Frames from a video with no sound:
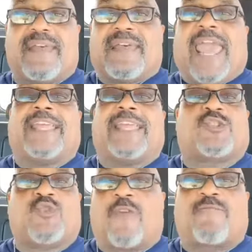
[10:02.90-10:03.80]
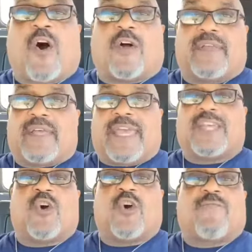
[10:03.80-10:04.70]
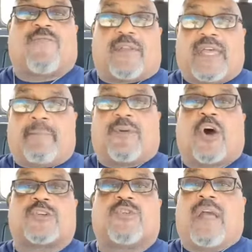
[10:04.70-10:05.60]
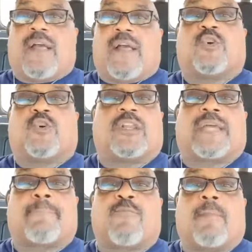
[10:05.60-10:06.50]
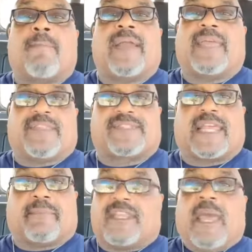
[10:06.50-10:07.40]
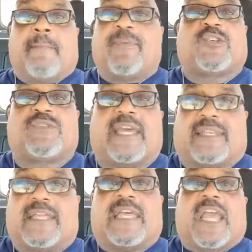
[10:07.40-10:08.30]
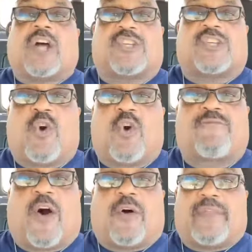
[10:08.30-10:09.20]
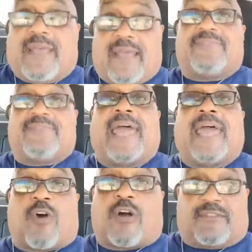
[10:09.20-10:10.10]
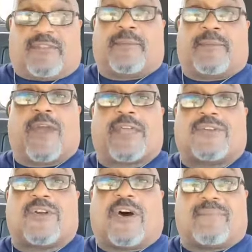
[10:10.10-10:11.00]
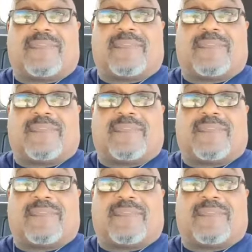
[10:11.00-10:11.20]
And it's your fault. It's your fault because you could have got more money in the settlement, but you didn't because it's your fault. That brought depression on.